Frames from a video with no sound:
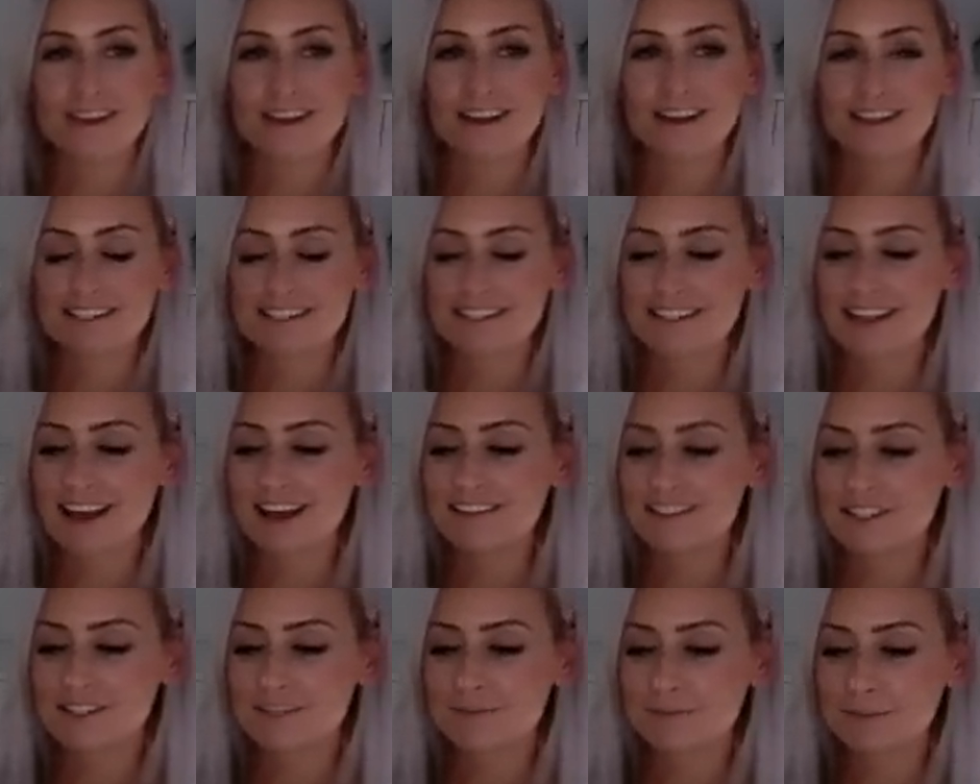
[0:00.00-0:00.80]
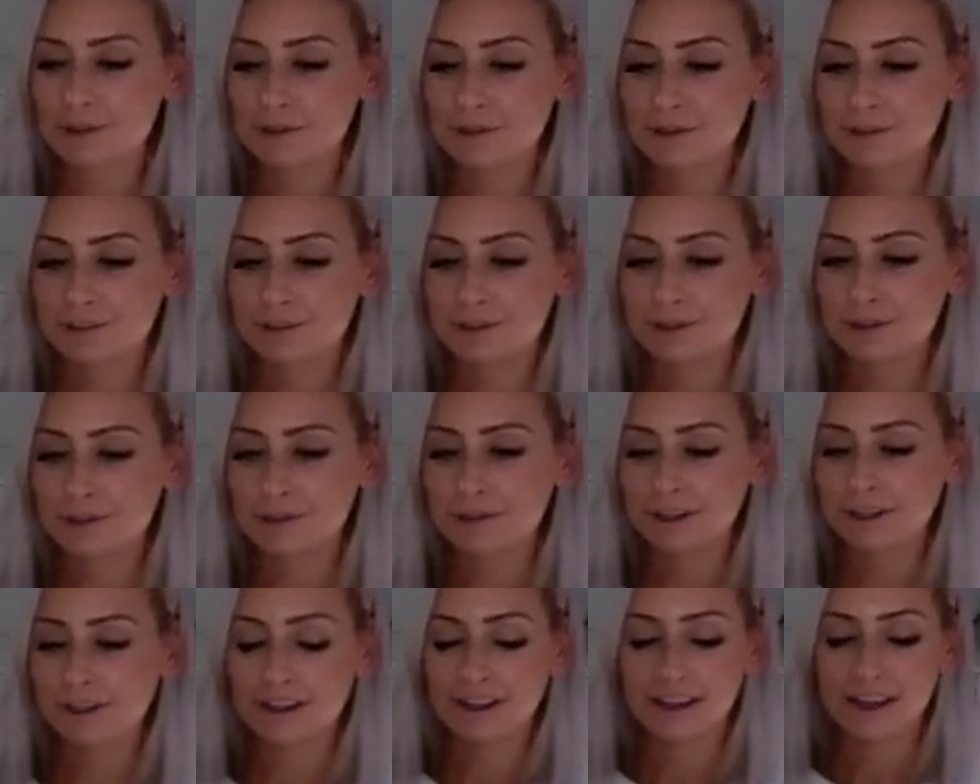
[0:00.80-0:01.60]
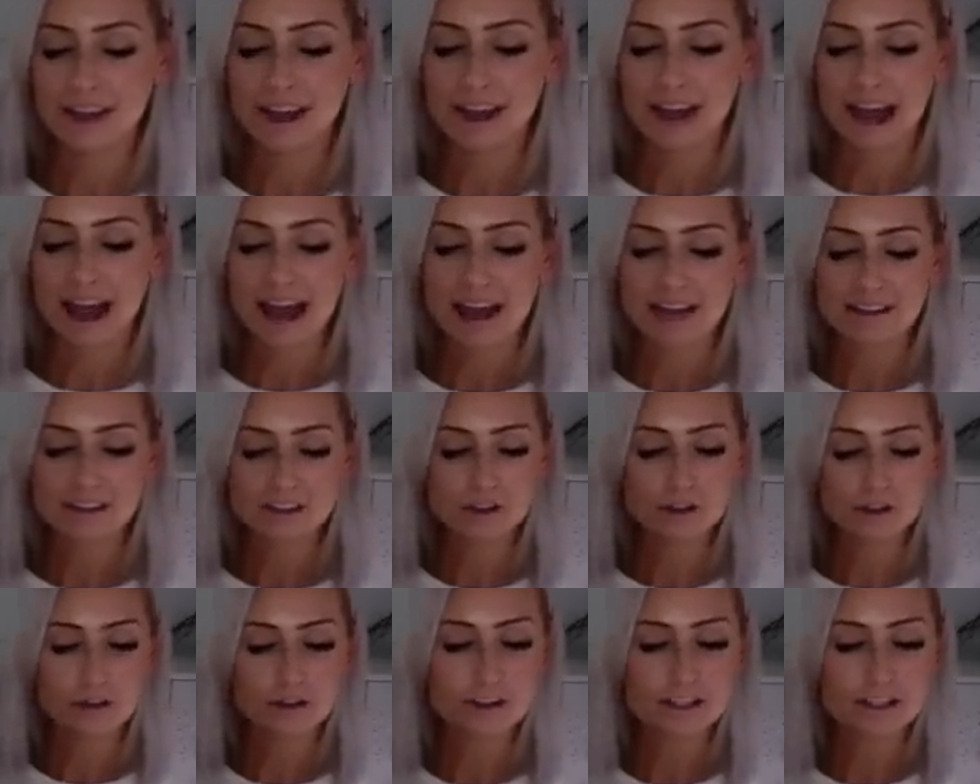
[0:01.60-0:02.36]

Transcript: Isn't that just beautiful? And, you know,